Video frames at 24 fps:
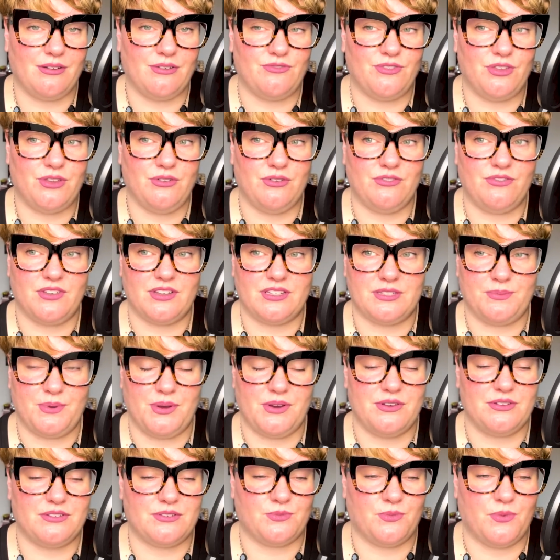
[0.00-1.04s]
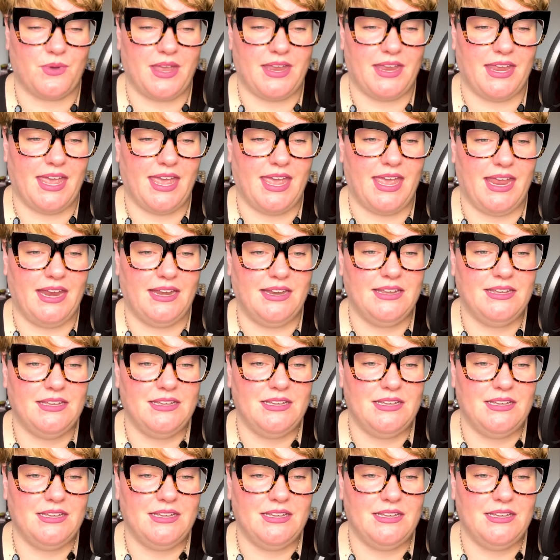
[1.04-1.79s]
if you have experienced weight gain,